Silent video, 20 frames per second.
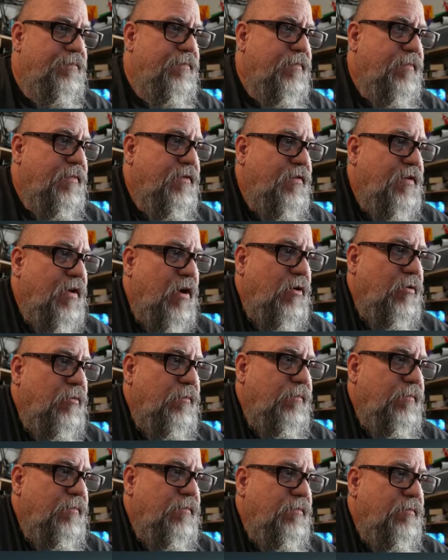So,
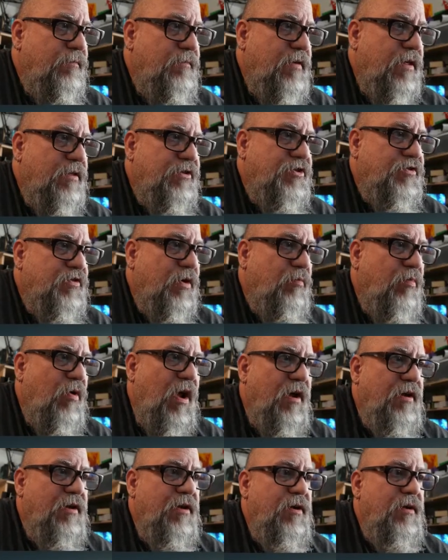another Strict
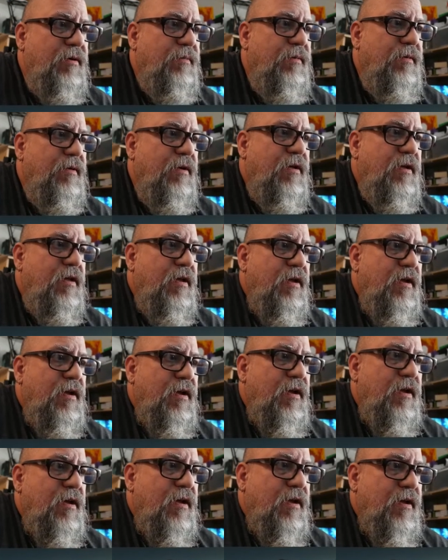Proctor.
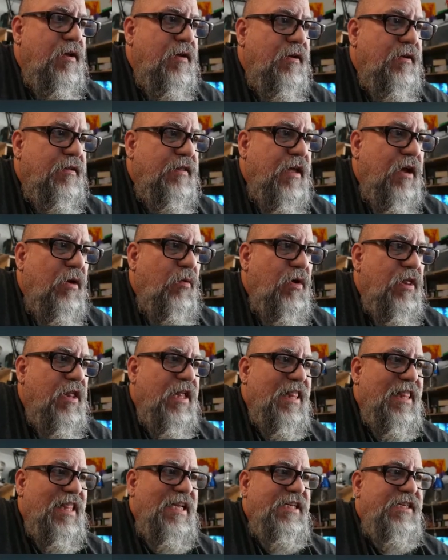That will
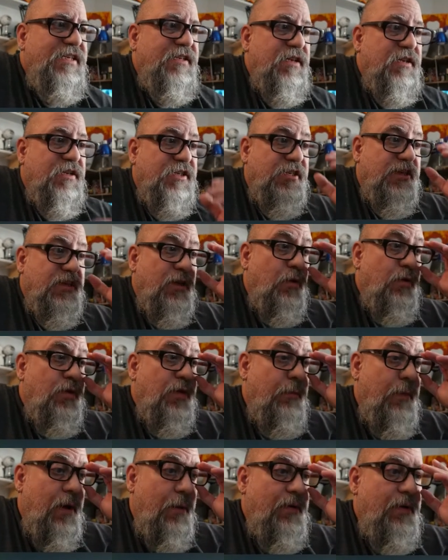at least slow
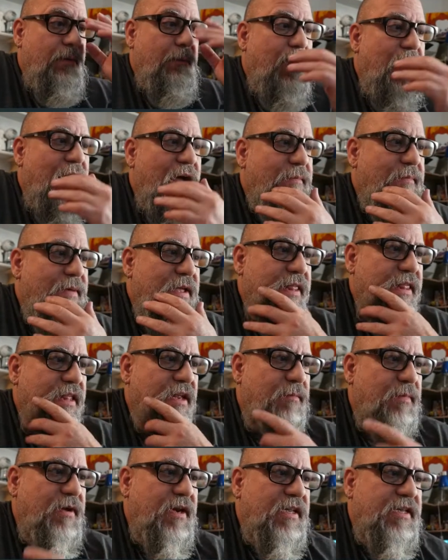them up and buy me a
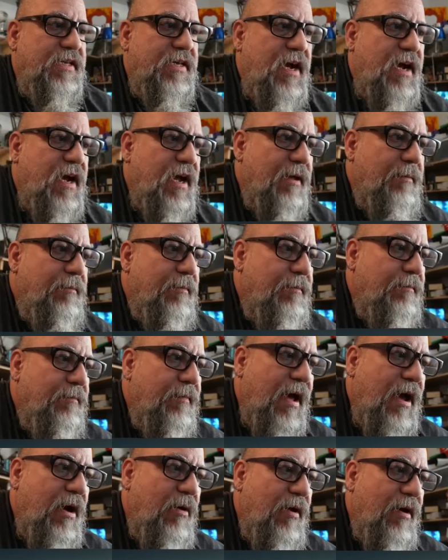little bit of time.
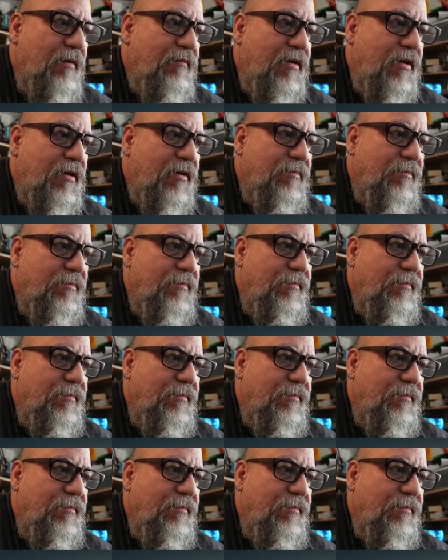However,